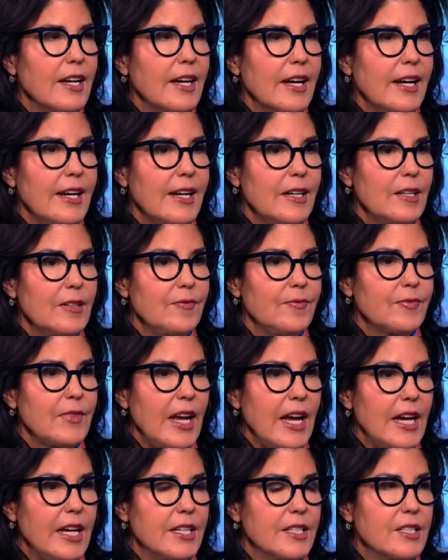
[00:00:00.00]

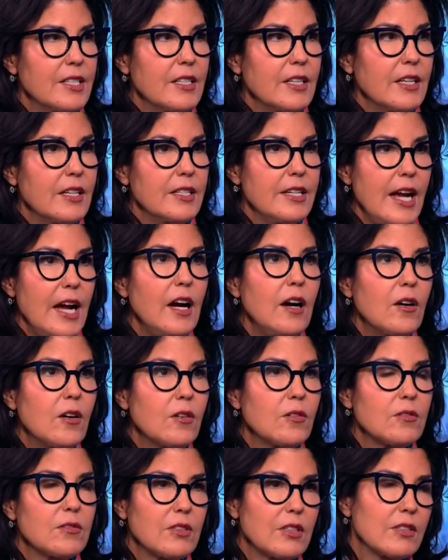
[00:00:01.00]
And
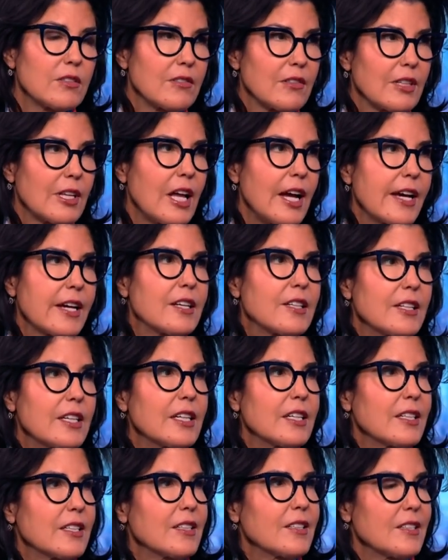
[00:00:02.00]
now the
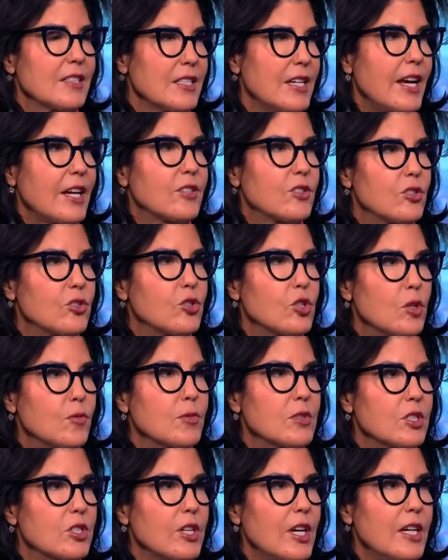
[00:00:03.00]
likely next
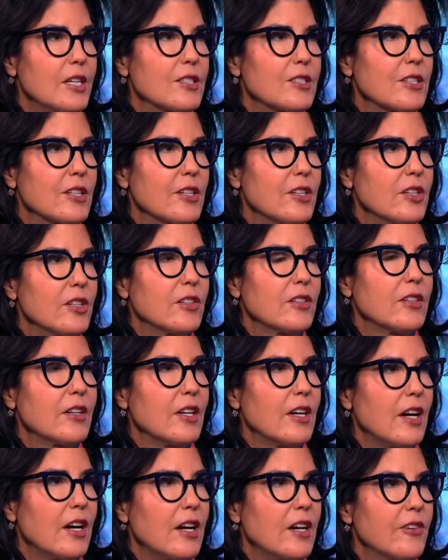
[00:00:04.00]
German chancellor,
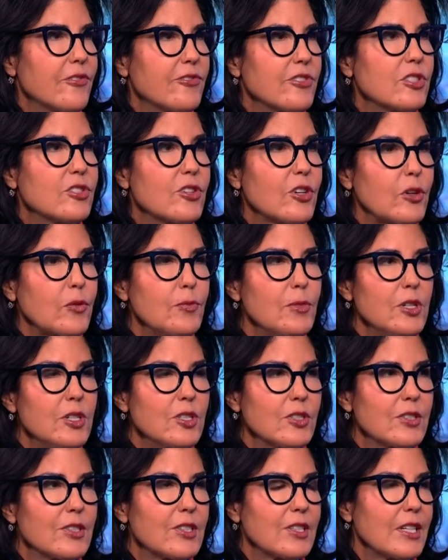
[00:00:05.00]
Friedrich
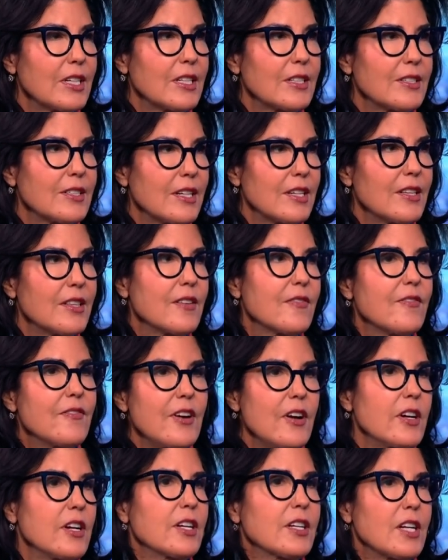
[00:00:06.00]
Merz, is in the
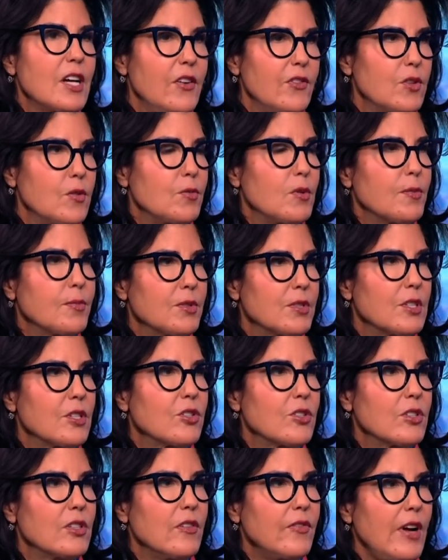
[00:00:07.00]
very uncomfortable
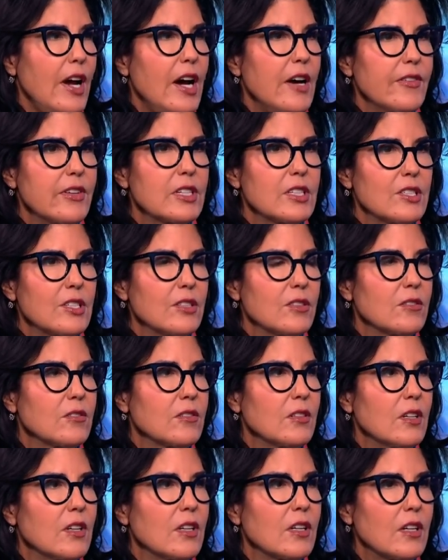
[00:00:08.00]
position of having
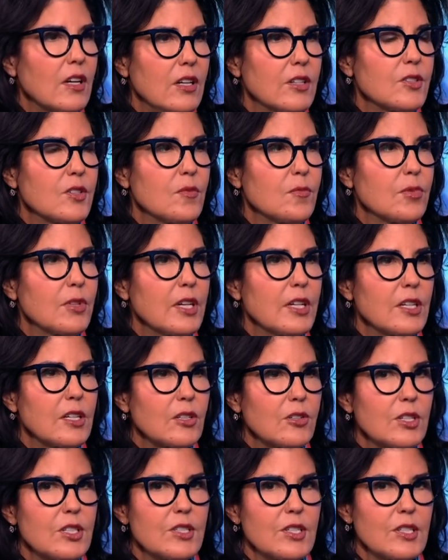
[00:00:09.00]
to contemplate
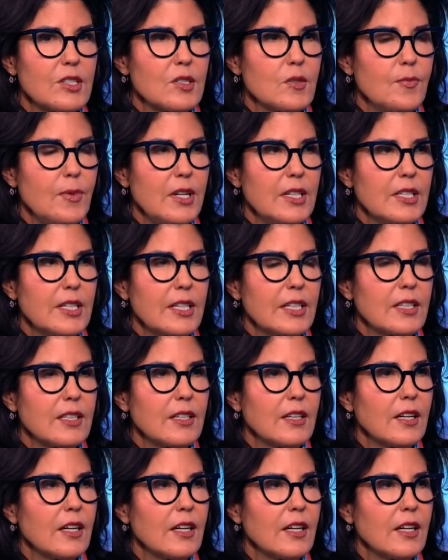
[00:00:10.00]
increasing spending.